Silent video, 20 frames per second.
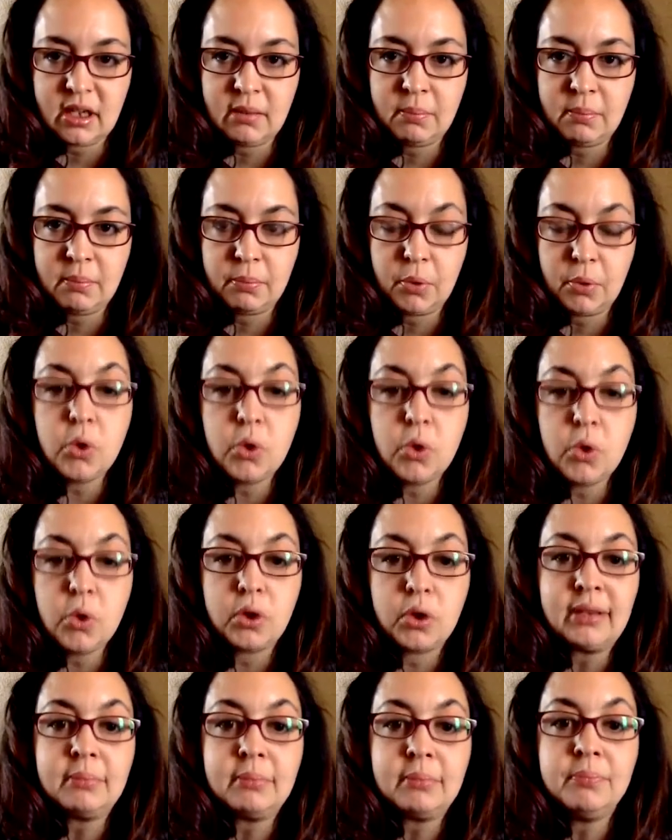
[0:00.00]

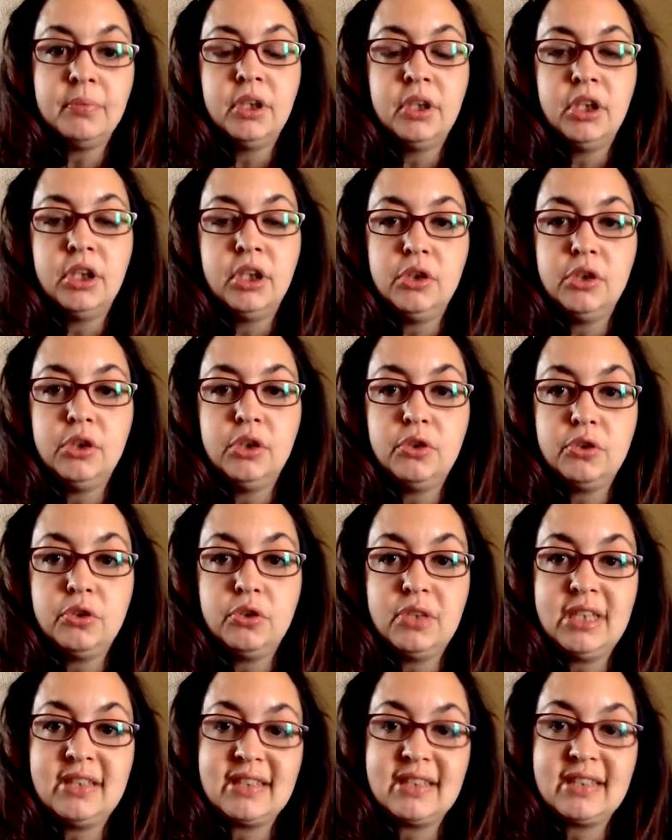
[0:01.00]
program, you do
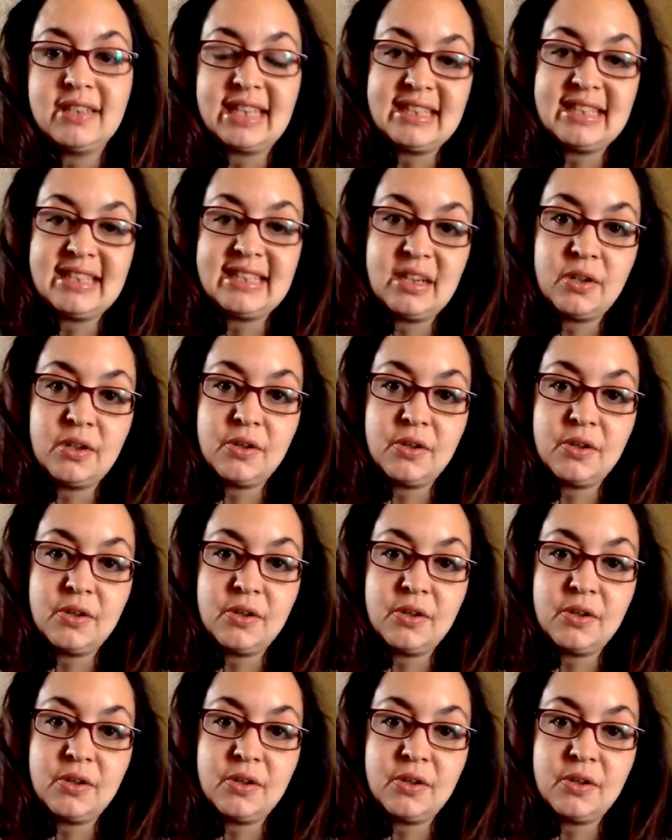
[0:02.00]
need to consider